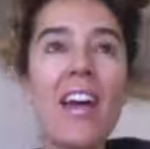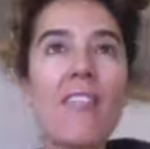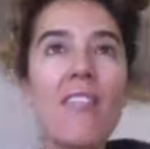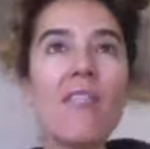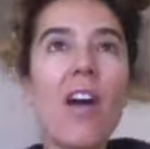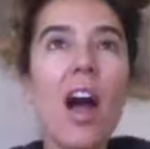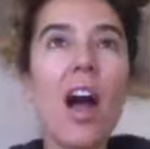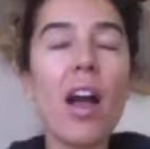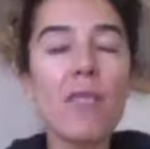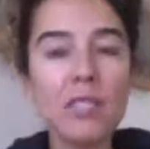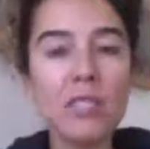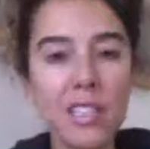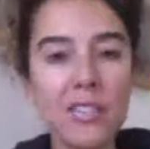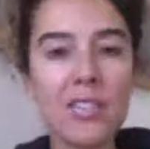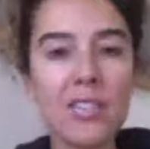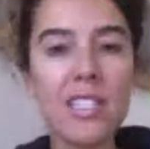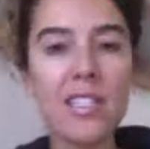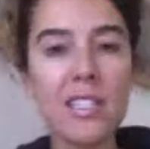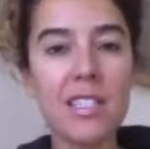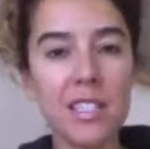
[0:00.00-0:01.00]
I've lived
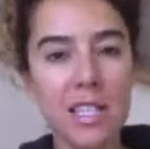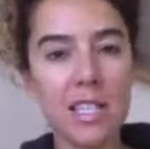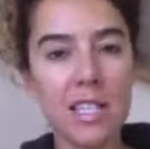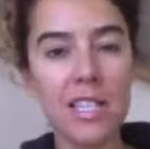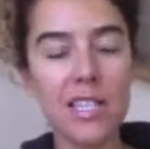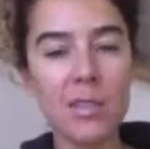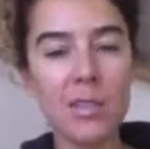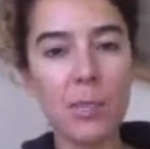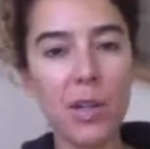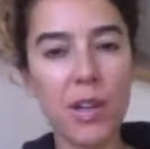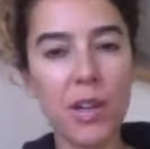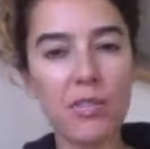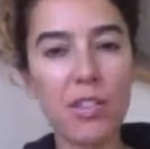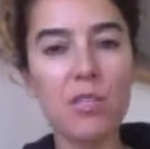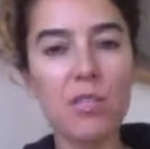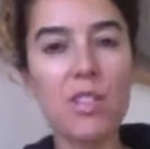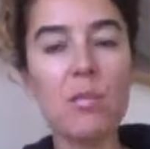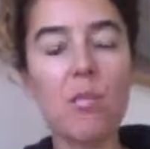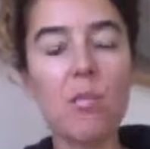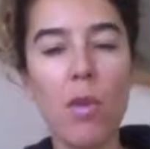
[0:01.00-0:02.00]
in cities, but I've
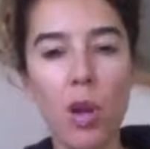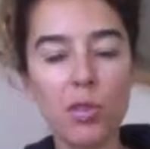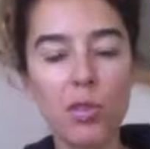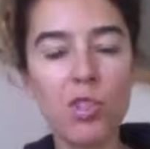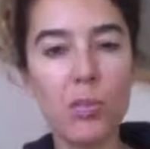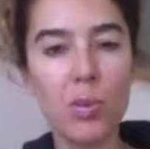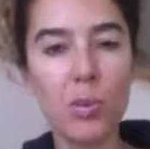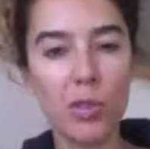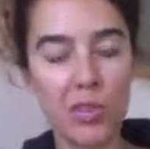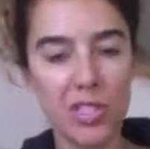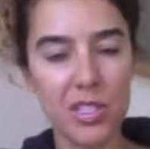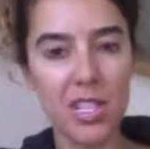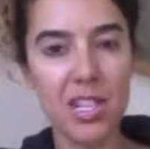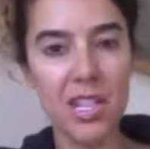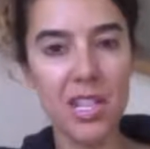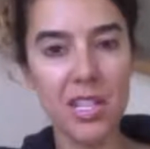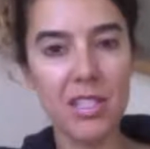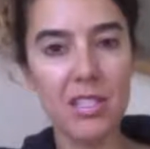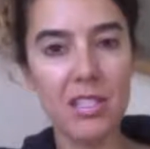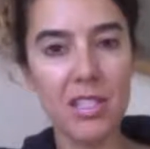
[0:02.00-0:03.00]
lived in multiple
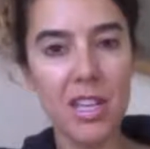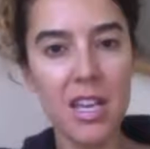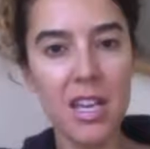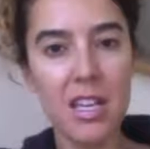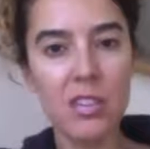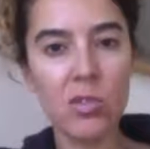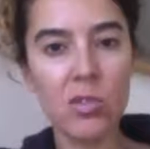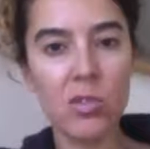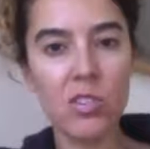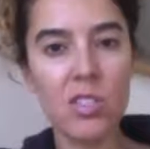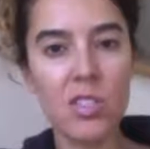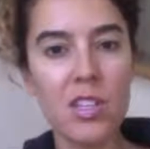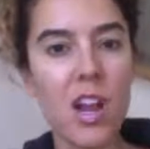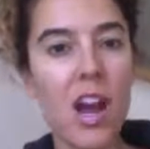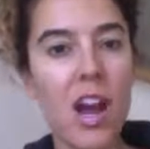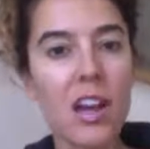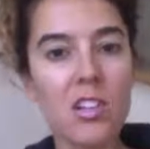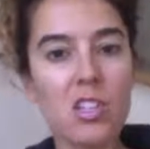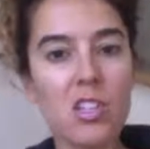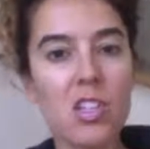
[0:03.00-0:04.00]
cities. So it's
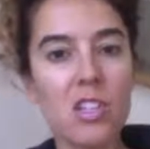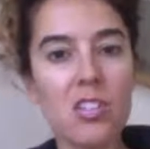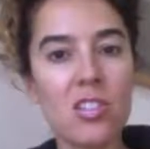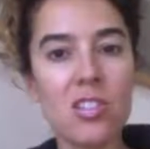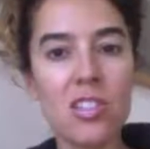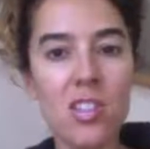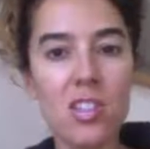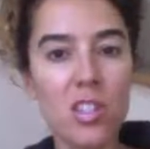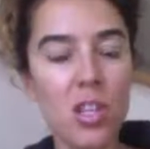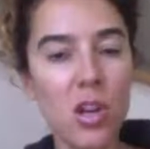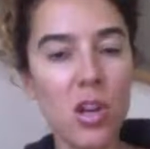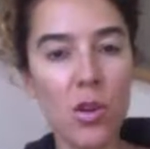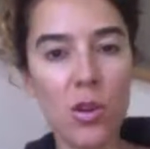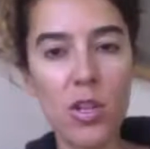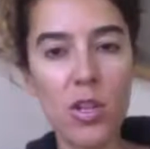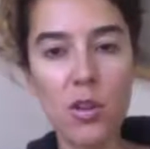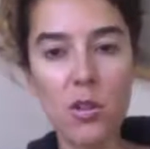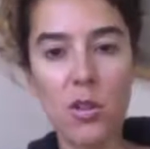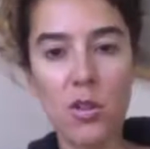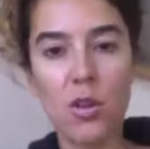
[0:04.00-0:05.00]
not just, a
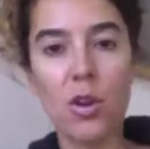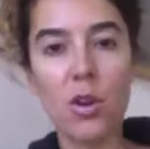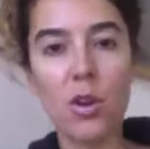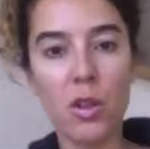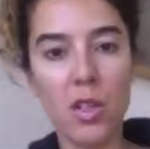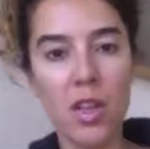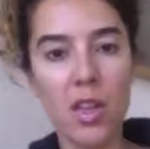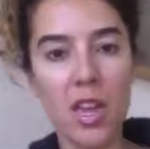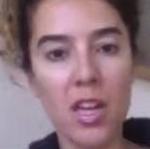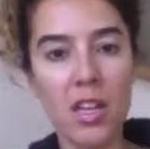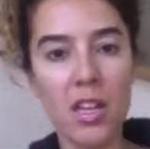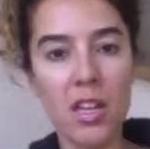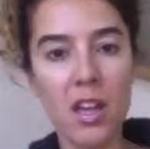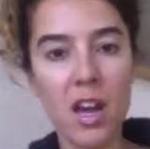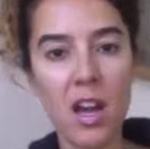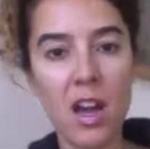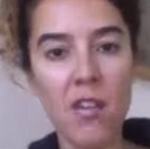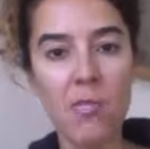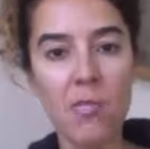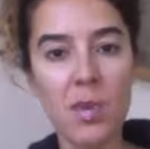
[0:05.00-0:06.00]
New York thing.
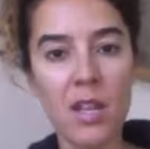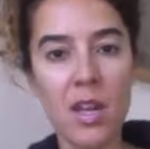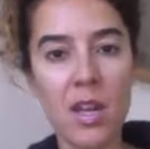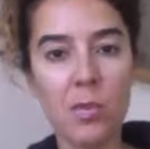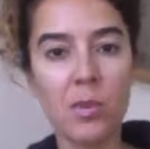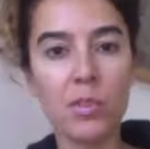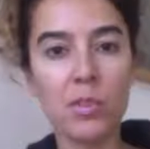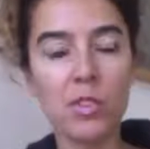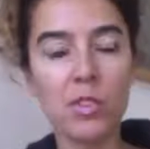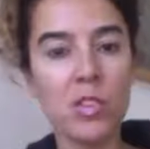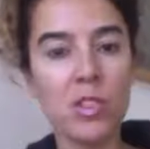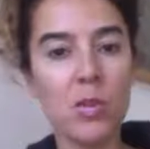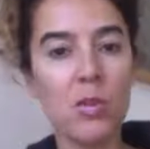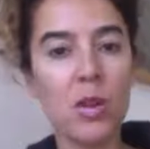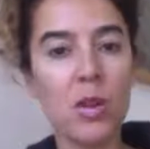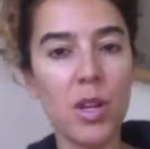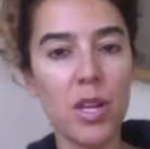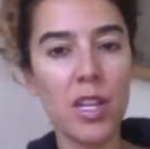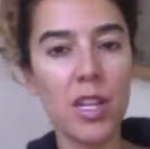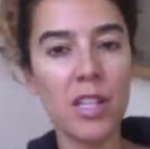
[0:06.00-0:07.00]
I've been able to do
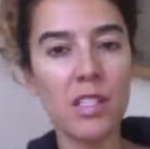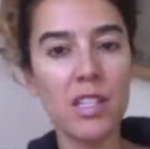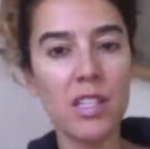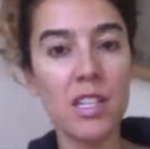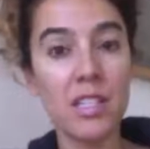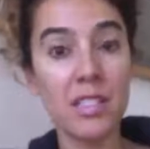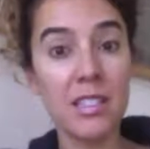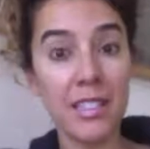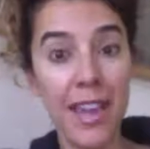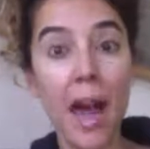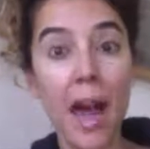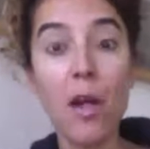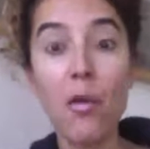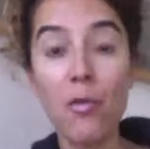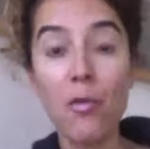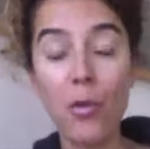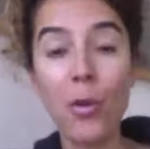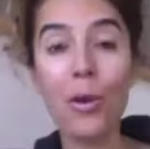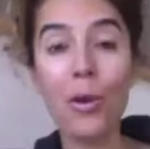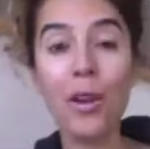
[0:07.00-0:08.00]
it in cities in
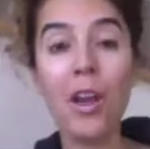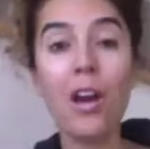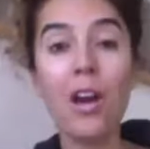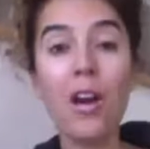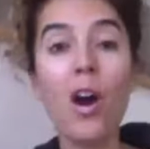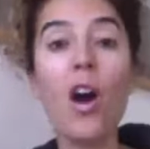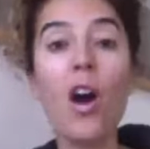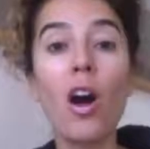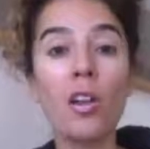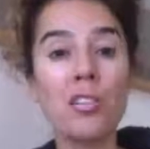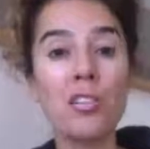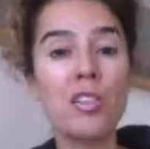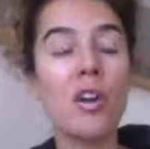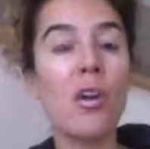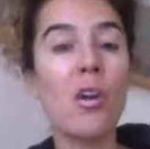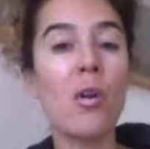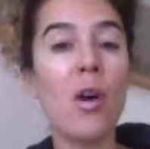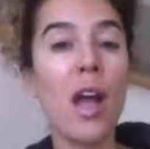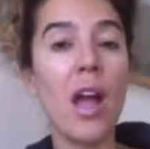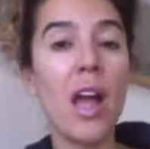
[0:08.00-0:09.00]
California
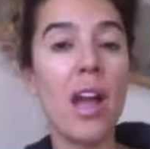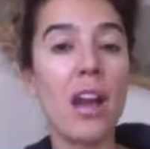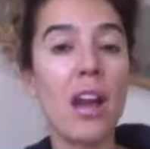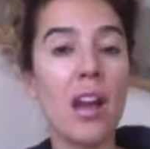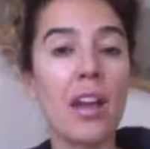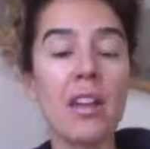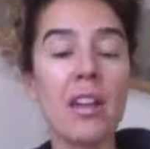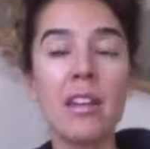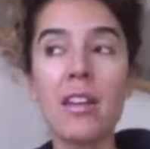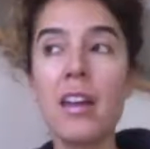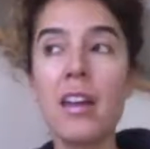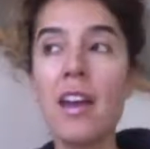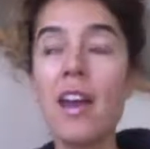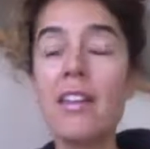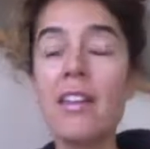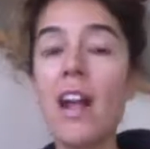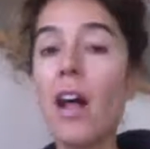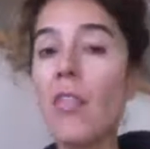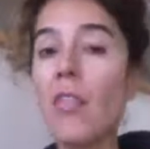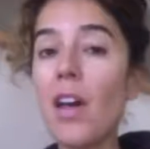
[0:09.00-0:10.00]
also. And
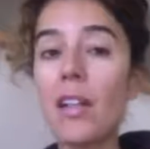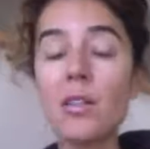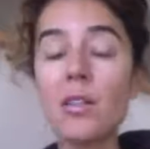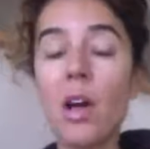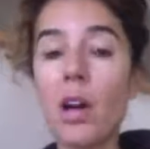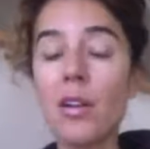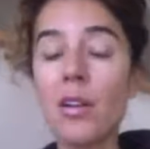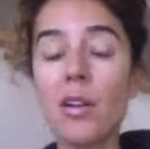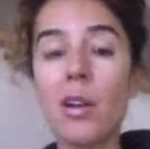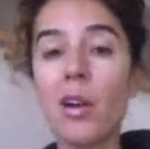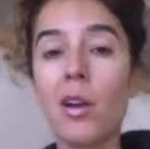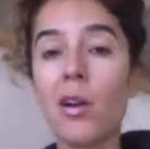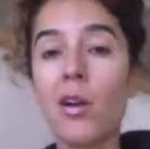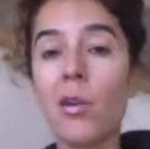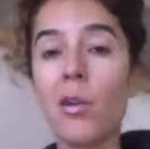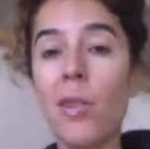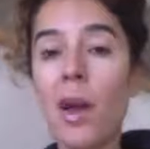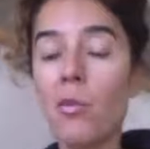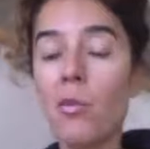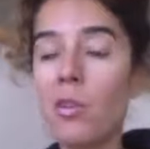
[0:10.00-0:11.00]
not that long ago,
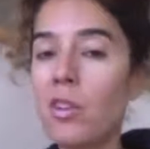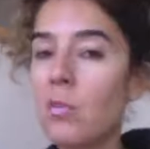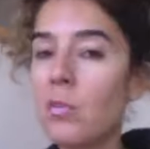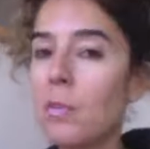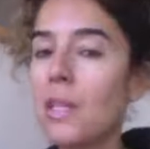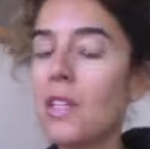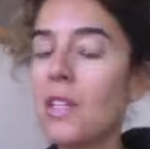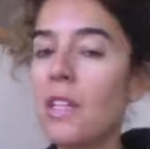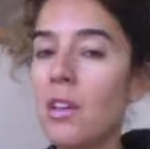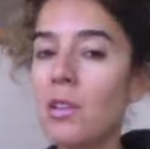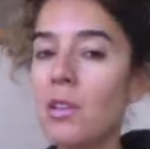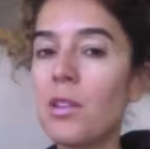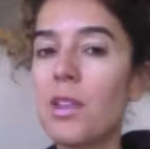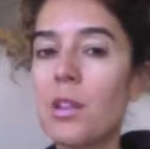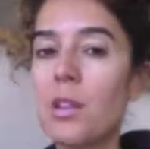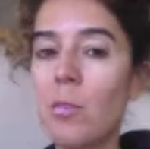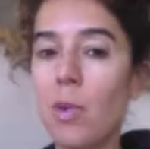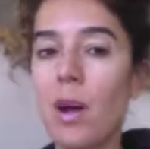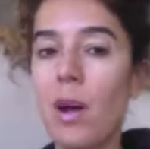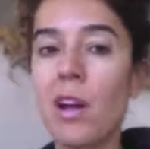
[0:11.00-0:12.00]
that would have been nearly
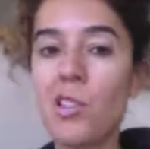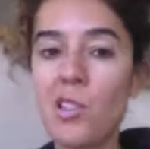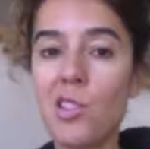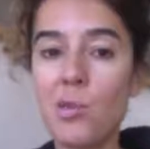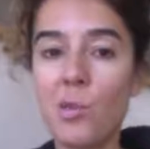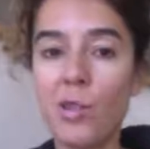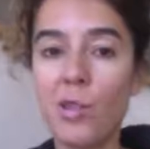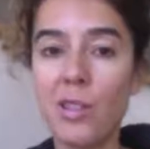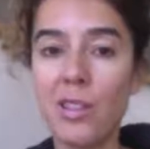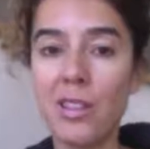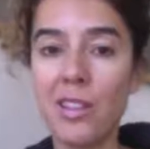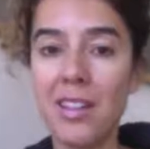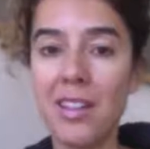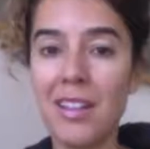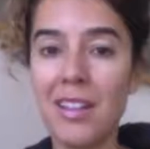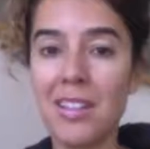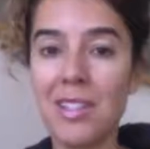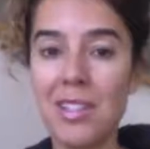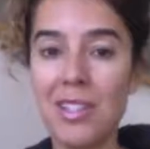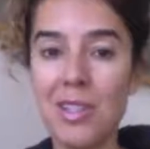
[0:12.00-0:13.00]
impossible
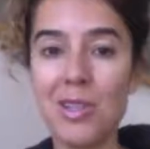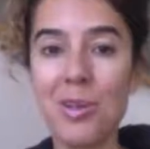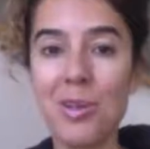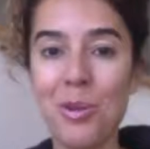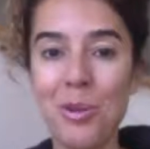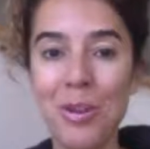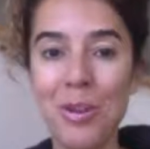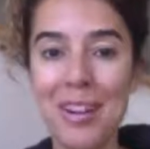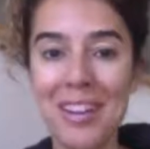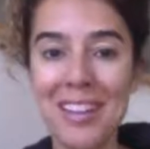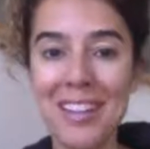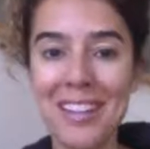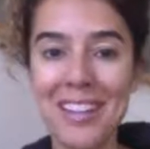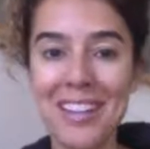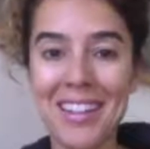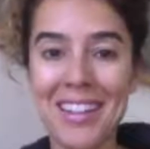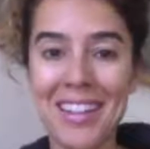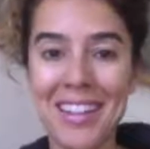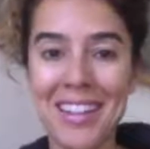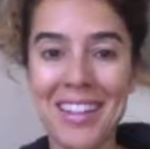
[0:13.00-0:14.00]
to do
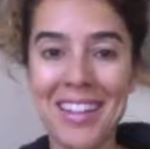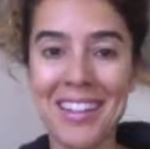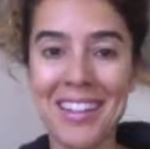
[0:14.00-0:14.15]
in